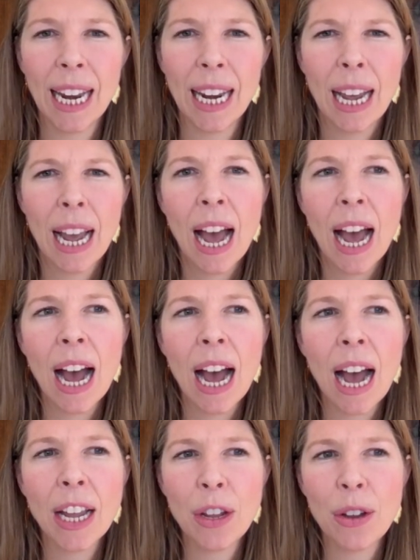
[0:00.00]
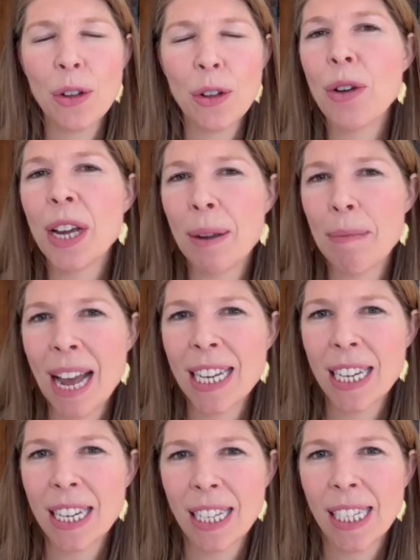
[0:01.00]
And you know, you can
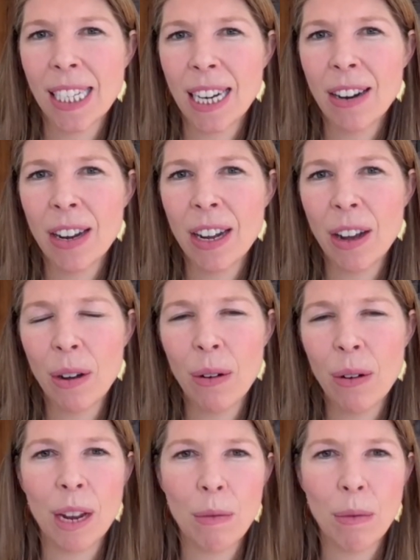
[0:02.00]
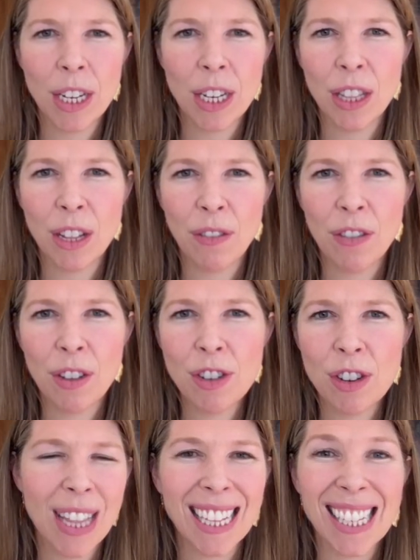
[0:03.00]
imagine a scenario in which in the
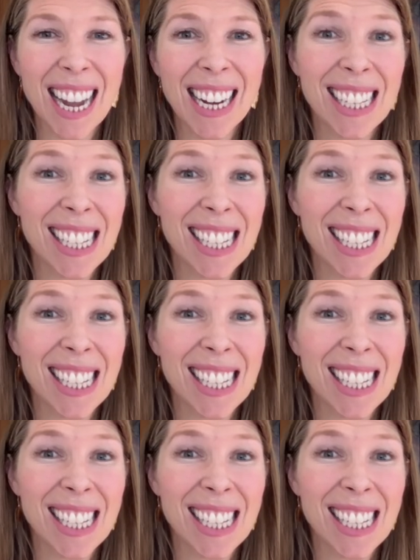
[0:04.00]
future that's kind of